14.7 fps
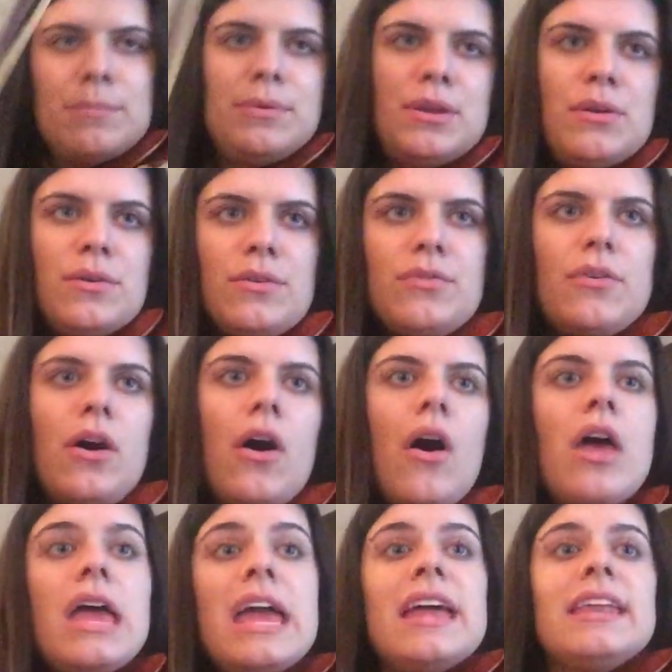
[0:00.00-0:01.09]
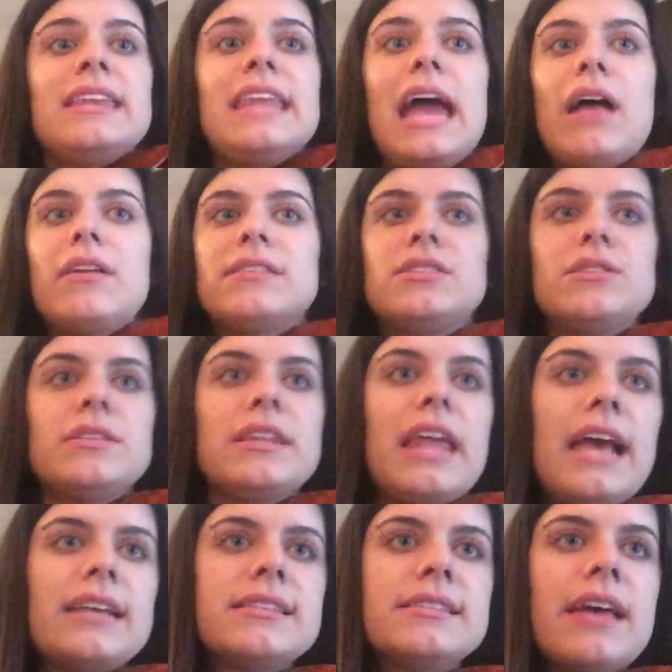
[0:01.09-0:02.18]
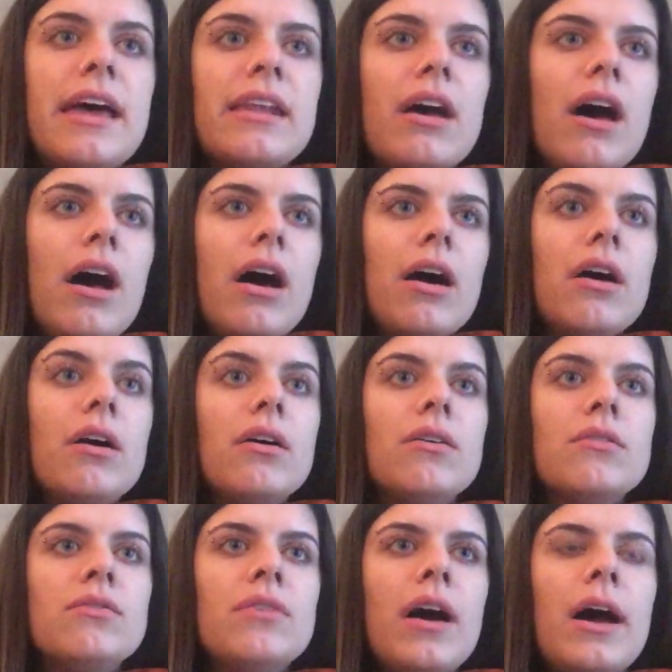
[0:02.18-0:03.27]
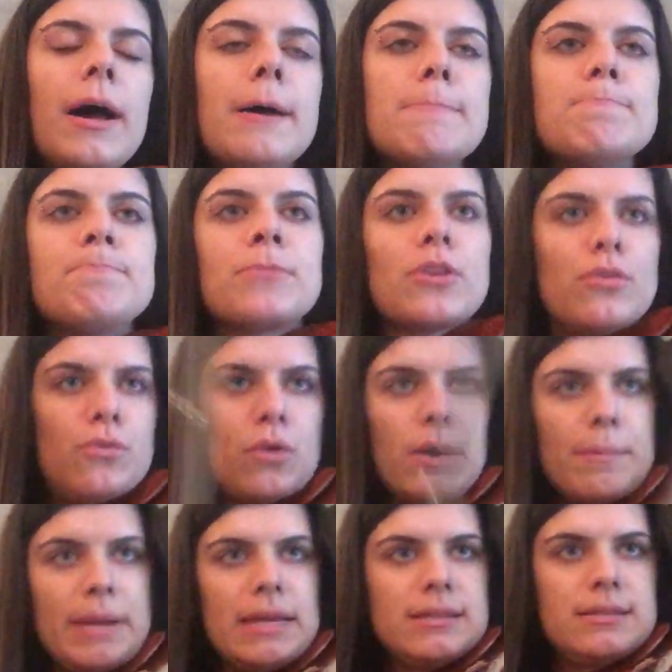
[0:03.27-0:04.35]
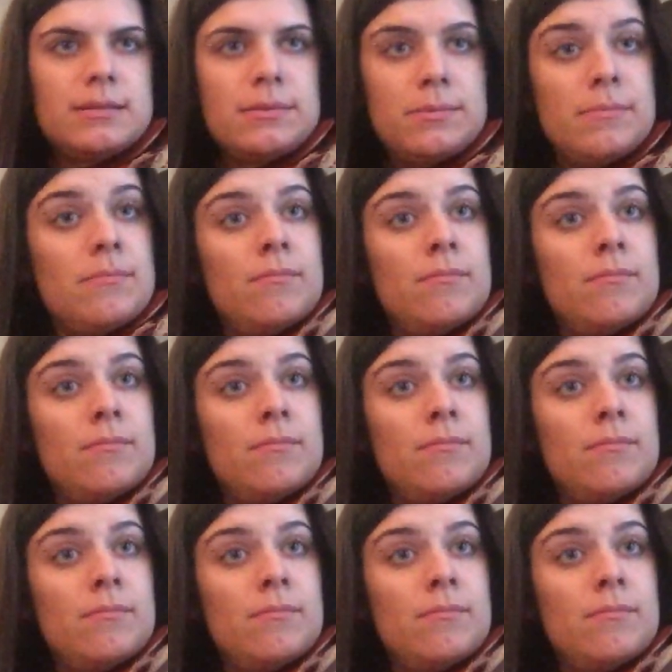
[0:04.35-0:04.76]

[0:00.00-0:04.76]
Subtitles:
Beautiful. Now let's do the next set of 4 beats.